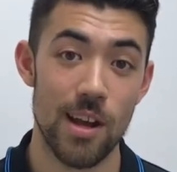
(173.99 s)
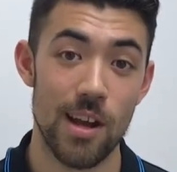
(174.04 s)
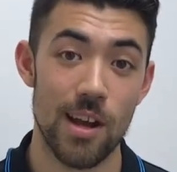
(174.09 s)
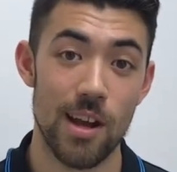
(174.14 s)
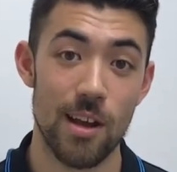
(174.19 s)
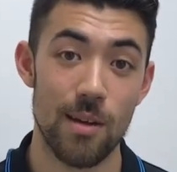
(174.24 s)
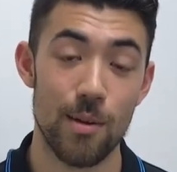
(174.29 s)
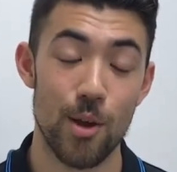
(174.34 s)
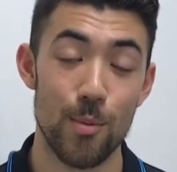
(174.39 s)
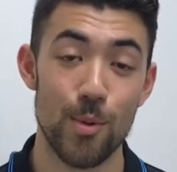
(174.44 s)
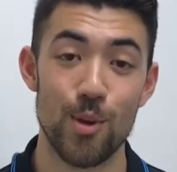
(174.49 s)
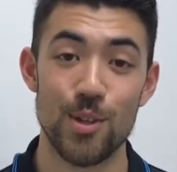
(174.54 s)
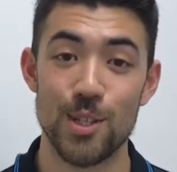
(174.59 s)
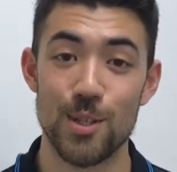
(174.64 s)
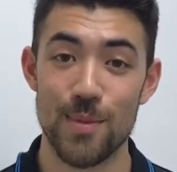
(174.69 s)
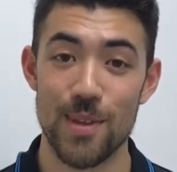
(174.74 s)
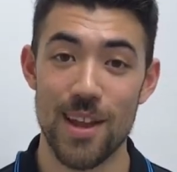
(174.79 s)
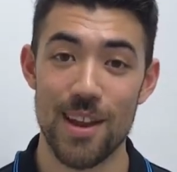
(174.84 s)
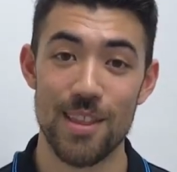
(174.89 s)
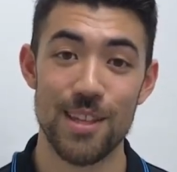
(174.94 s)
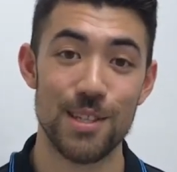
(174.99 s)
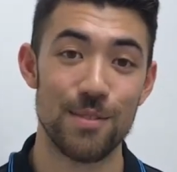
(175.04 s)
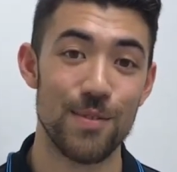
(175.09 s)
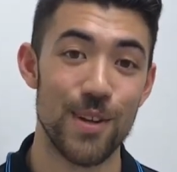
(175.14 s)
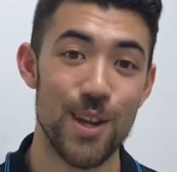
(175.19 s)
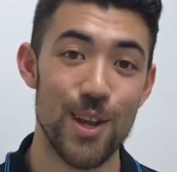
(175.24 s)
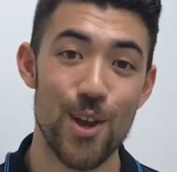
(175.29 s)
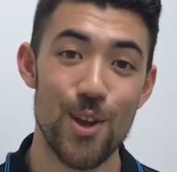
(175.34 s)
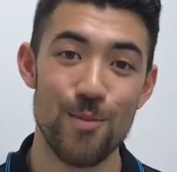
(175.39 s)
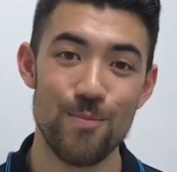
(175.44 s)
I hope you got something out of this
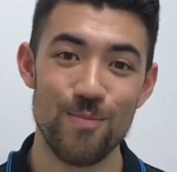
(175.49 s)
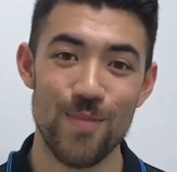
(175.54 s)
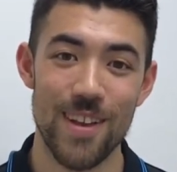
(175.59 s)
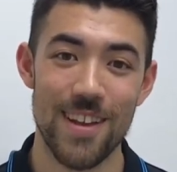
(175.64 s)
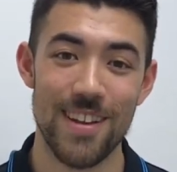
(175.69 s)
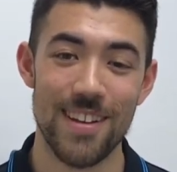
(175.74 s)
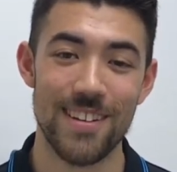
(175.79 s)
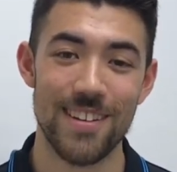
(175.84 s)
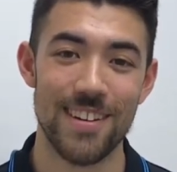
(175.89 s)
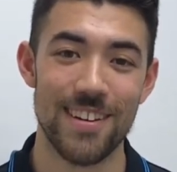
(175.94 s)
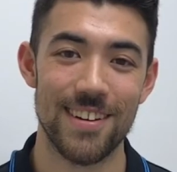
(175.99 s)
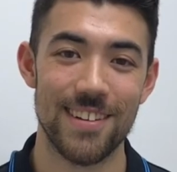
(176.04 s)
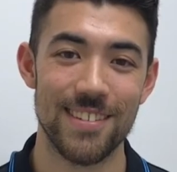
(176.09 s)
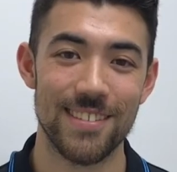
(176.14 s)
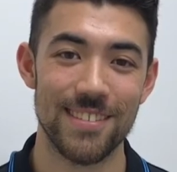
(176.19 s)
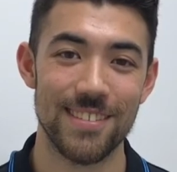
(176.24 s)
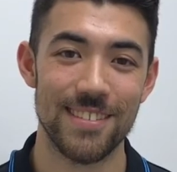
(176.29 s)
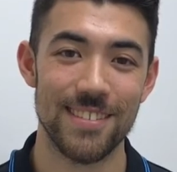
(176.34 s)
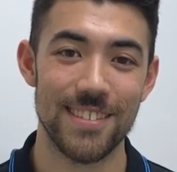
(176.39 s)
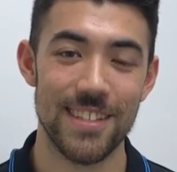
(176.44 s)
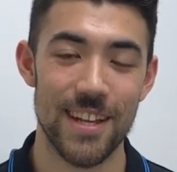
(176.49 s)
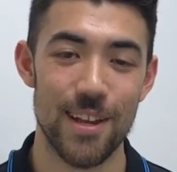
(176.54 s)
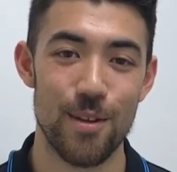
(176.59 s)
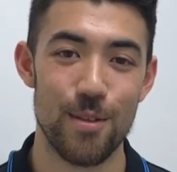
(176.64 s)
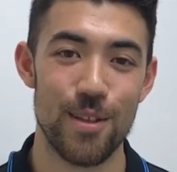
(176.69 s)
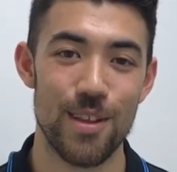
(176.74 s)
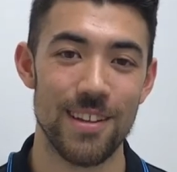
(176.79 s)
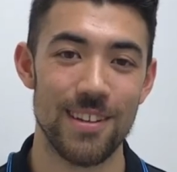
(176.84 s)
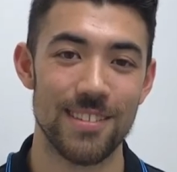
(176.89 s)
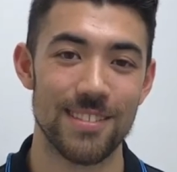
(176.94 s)
video, and stay
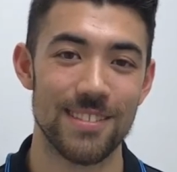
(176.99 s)
healthy.